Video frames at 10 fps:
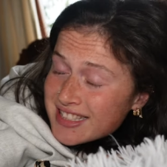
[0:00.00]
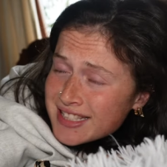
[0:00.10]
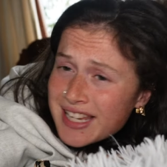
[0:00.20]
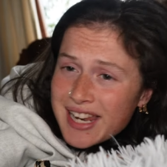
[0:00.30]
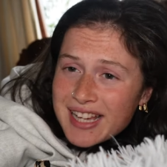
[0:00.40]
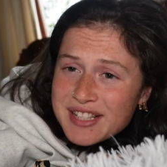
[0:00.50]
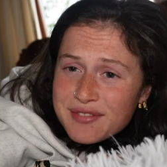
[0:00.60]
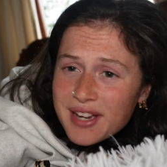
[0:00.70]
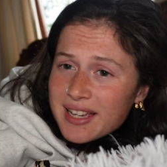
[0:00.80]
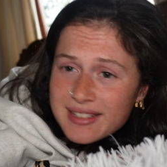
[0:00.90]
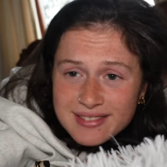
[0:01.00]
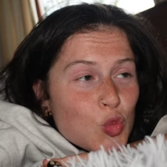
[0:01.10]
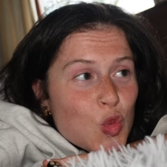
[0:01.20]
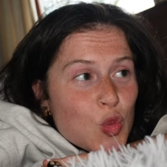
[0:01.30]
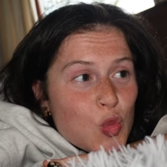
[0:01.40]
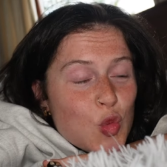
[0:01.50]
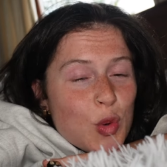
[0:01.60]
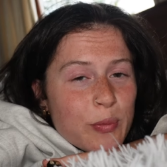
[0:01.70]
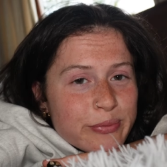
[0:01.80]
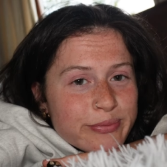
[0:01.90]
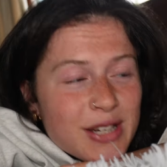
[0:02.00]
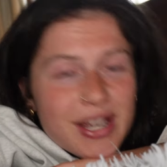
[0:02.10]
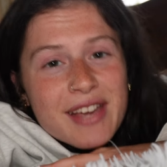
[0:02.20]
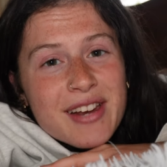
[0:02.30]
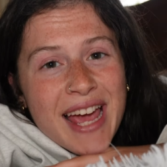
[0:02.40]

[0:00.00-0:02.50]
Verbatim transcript: the next one. Okay, good